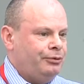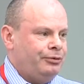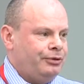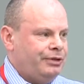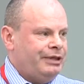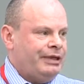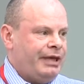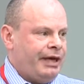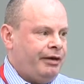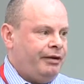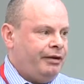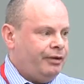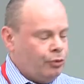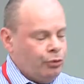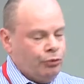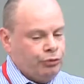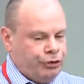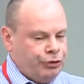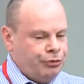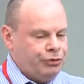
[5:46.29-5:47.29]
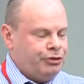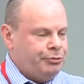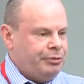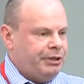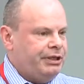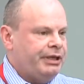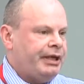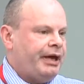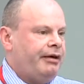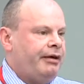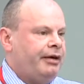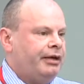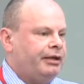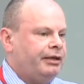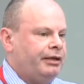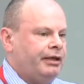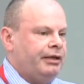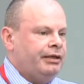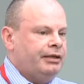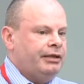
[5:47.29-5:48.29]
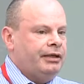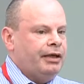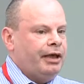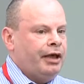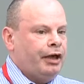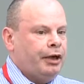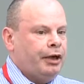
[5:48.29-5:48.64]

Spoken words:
Narrock, or used to be Narrock in